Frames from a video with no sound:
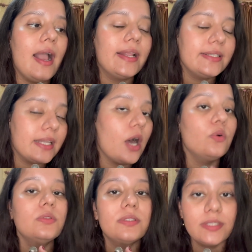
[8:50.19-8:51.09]
And
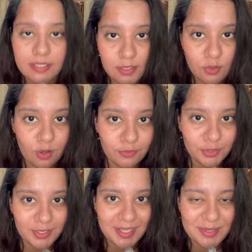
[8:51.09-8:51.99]
now this is all for
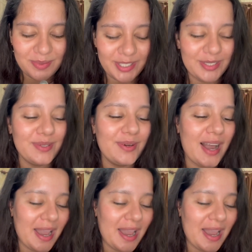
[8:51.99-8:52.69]
today's video.